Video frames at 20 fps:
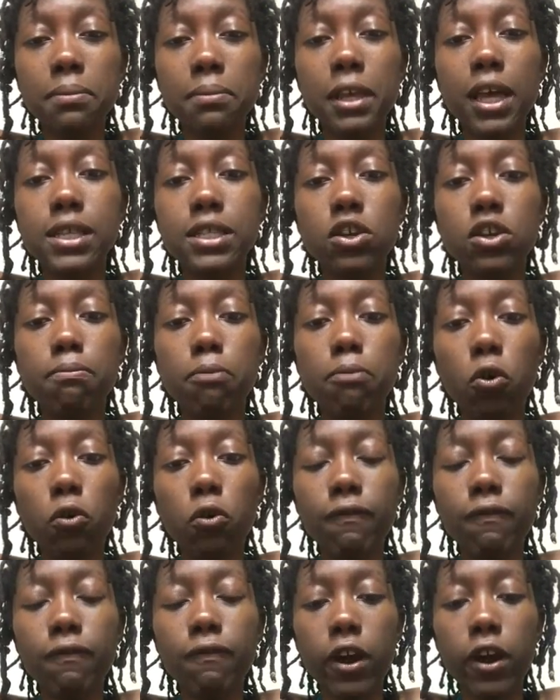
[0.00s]
because they're
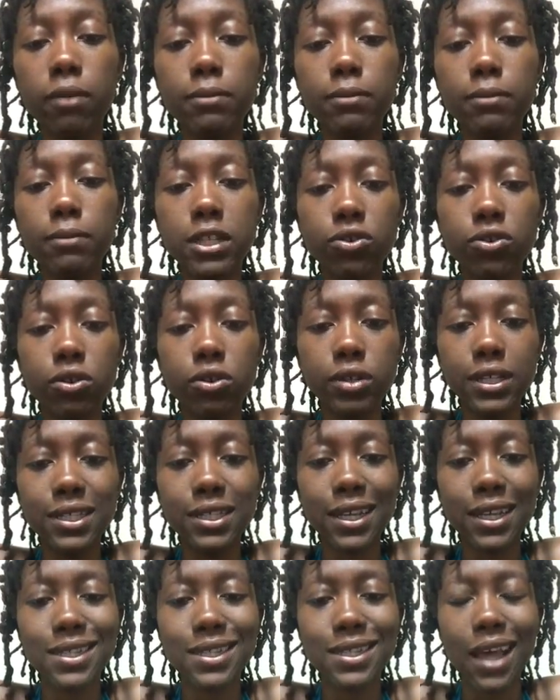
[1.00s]
both very
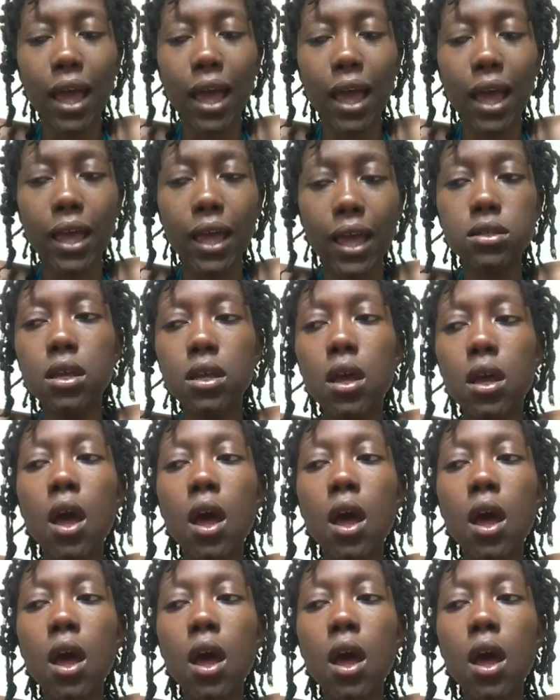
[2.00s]
materialistic signs.